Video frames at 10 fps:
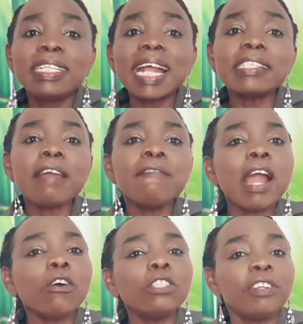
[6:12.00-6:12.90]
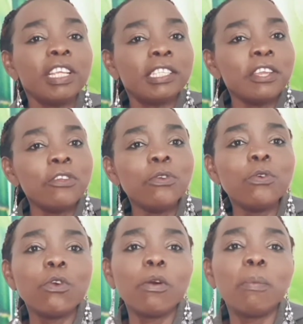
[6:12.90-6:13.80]
are several countries in
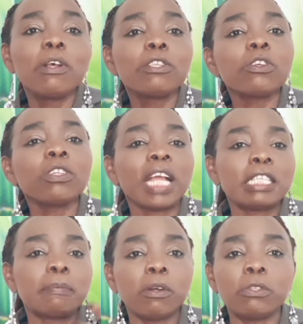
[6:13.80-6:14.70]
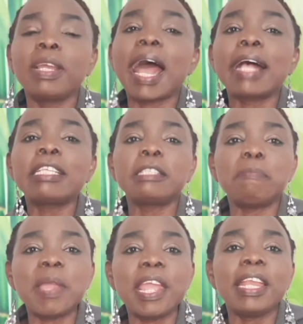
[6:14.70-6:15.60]
Europe, such as Portugal,
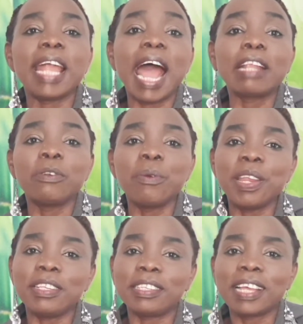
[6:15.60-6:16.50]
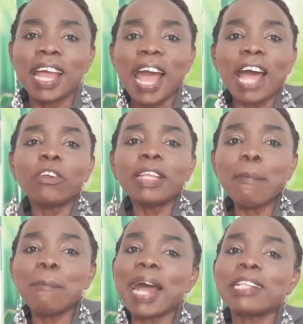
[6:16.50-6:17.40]
Spain, and Greece, and
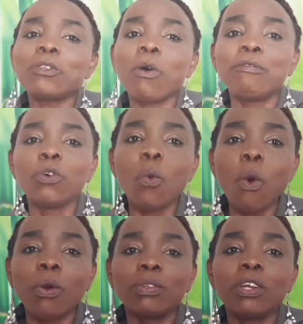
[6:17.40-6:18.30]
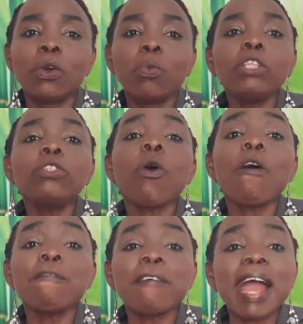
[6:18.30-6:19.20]
other parts of the world, which
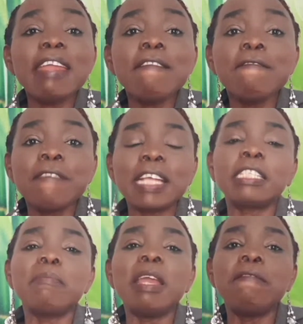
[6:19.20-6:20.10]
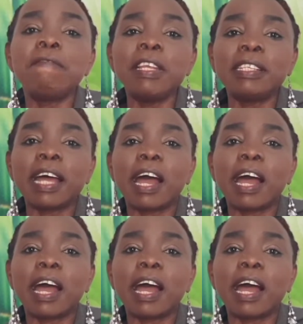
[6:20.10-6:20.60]
offer investment visa.